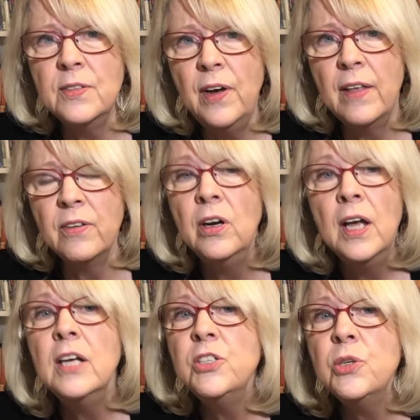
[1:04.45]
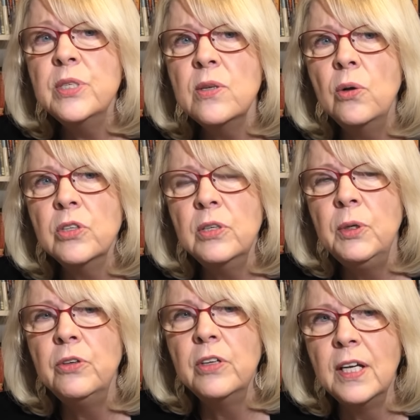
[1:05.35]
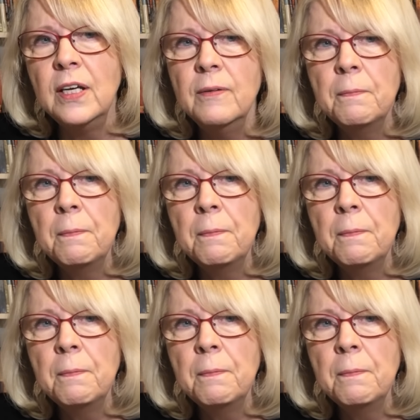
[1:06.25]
father and to his whole community.